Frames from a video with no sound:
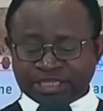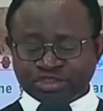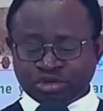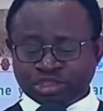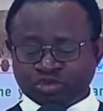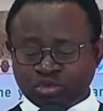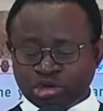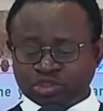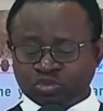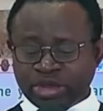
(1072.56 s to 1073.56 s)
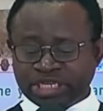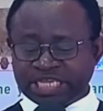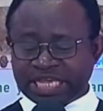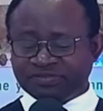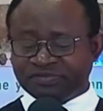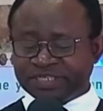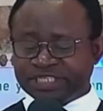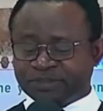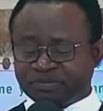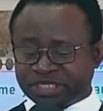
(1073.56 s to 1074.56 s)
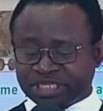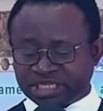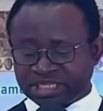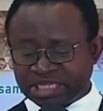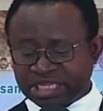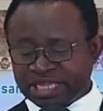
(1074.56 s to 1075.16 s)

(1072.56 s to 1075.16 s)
And so it was when he had finished speaking